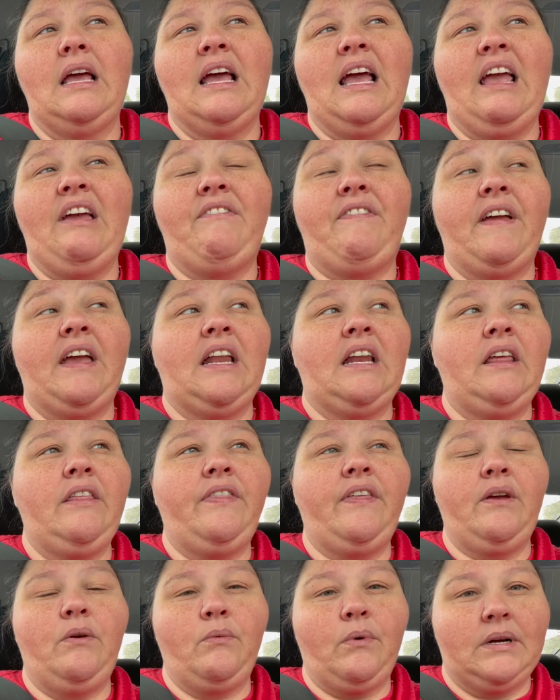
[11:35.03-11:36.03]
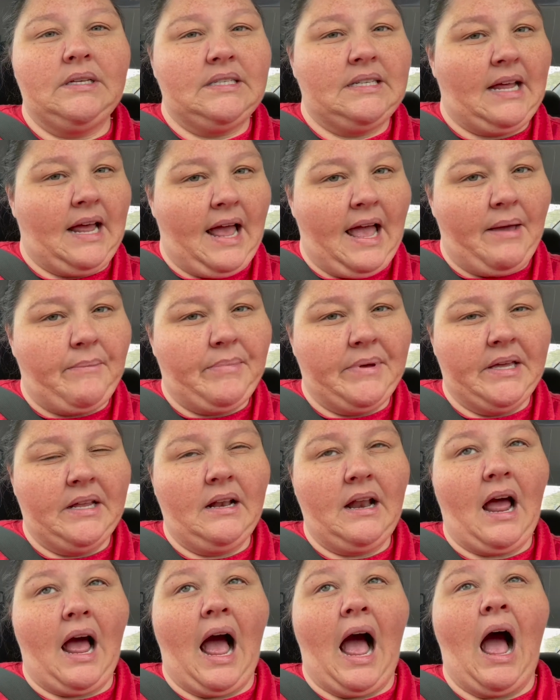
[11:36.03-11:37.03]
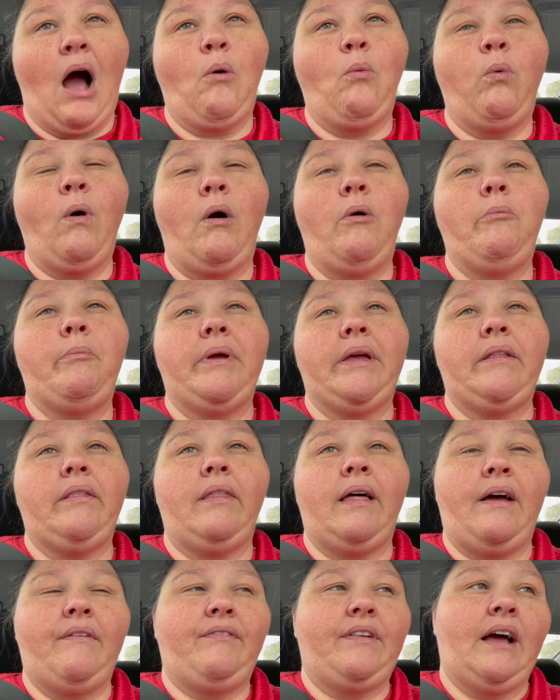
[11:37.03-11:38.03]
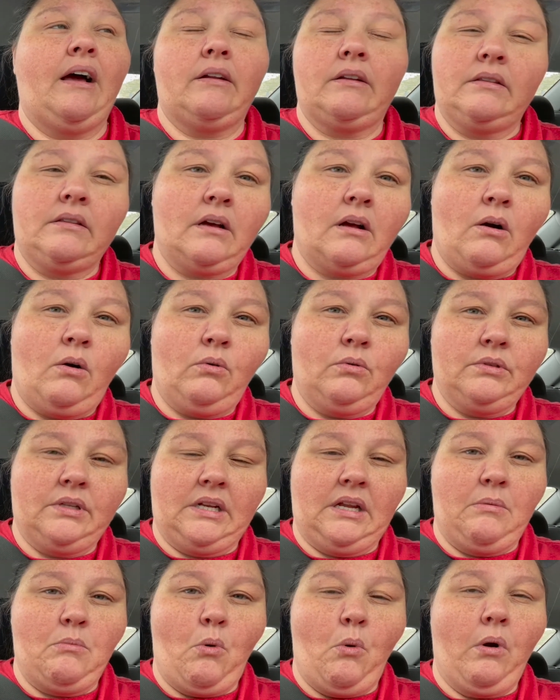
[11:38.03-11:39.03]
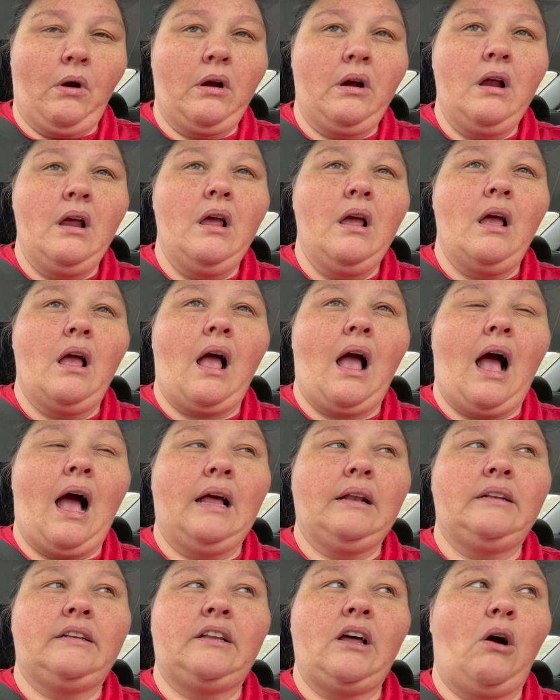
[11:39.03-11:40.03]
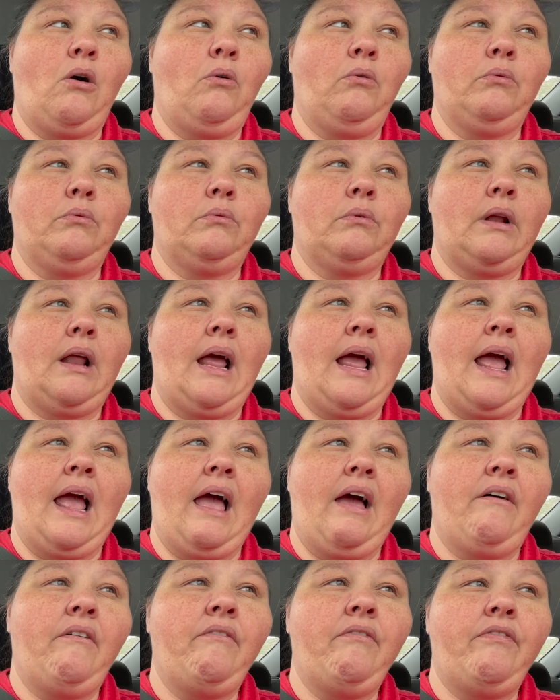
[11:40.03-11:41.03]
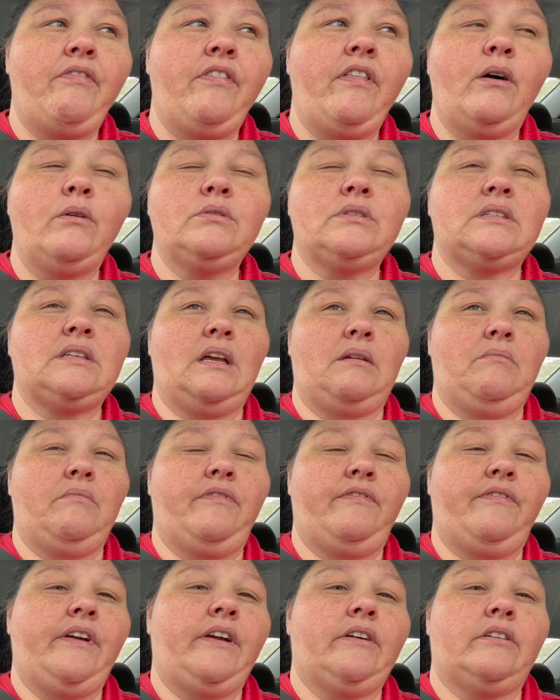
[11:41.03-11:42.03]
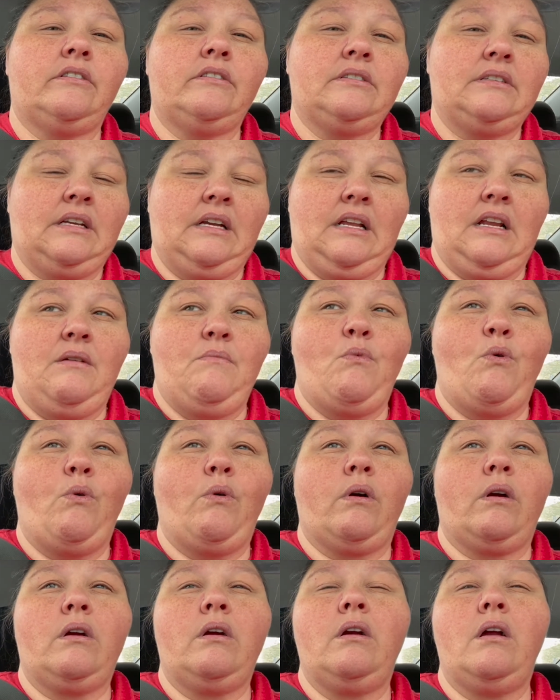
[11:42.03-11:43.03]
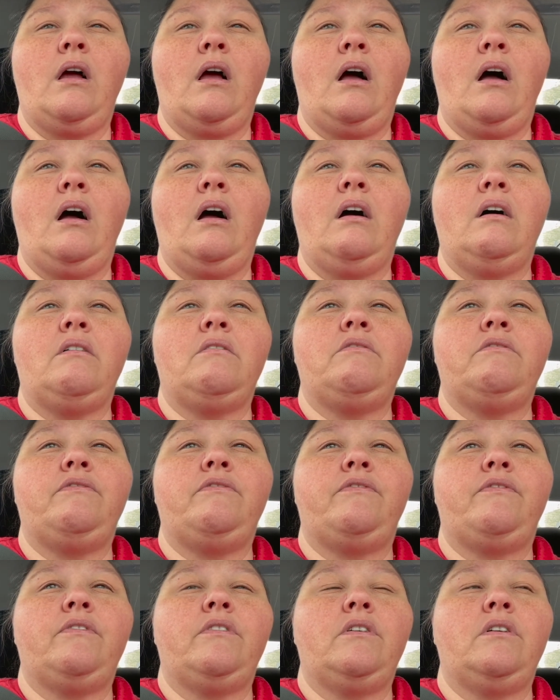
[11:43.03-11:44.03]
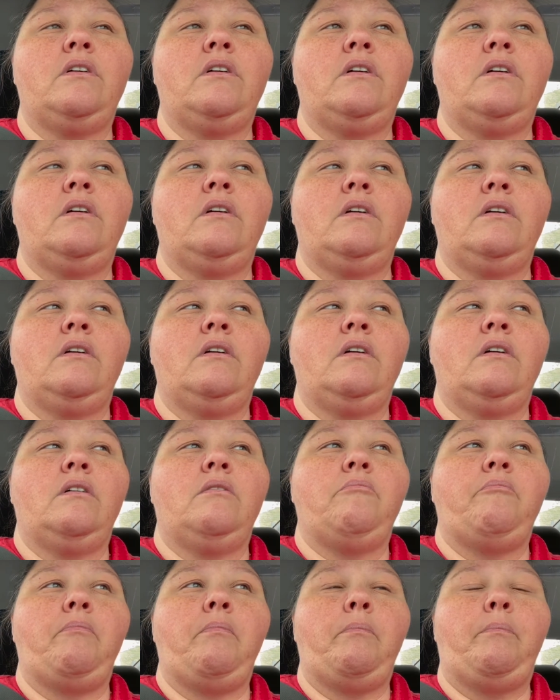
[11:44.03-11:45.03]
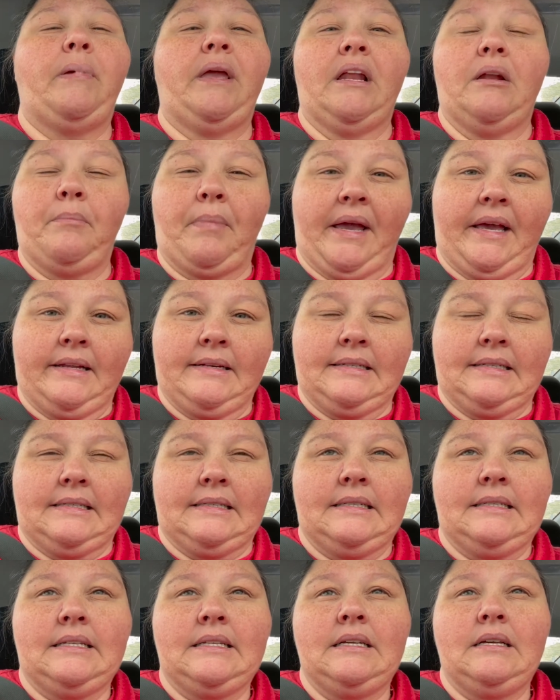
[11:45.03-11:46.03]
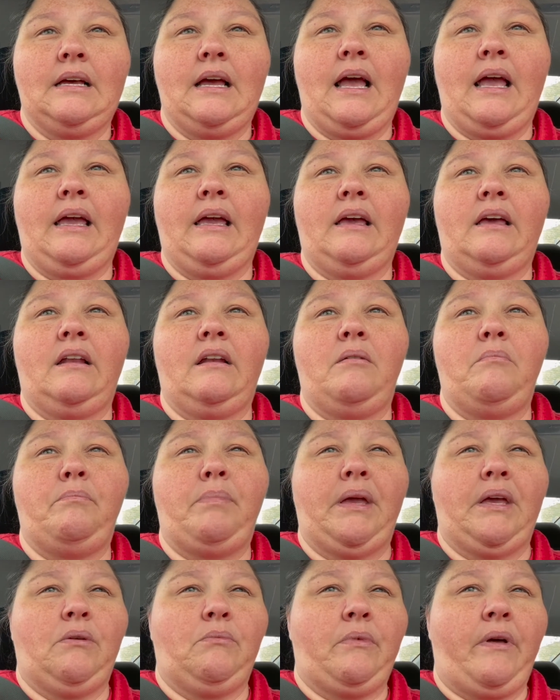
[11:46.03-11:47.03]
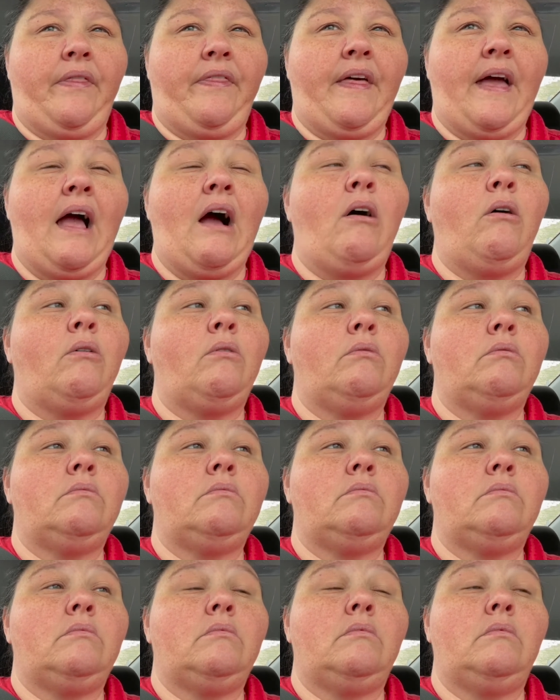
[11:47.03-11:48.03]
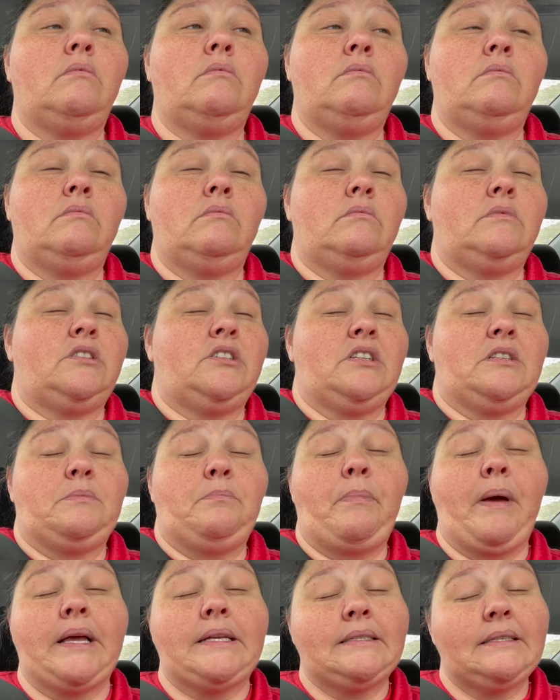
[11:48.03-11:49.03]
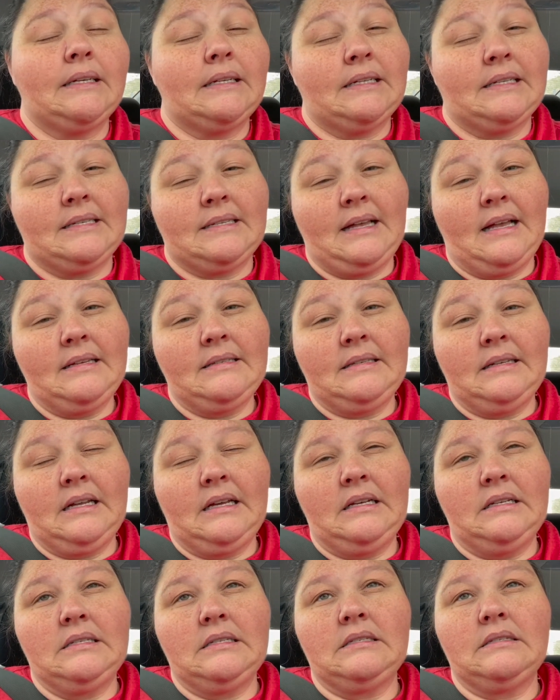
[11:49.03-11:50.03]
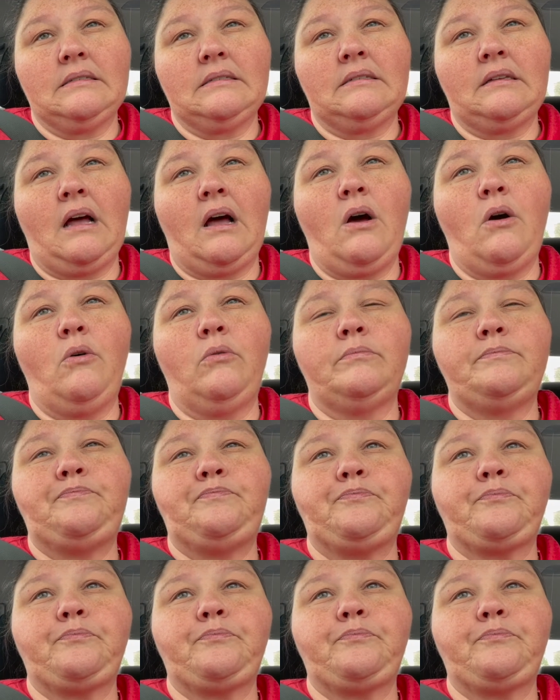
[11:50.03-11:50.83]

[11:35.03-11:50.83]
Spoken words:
if anything was to happen, I won't be left out in the cold anymore. I don't have those same fears anymore of being abandoned and being without just basic necessities. So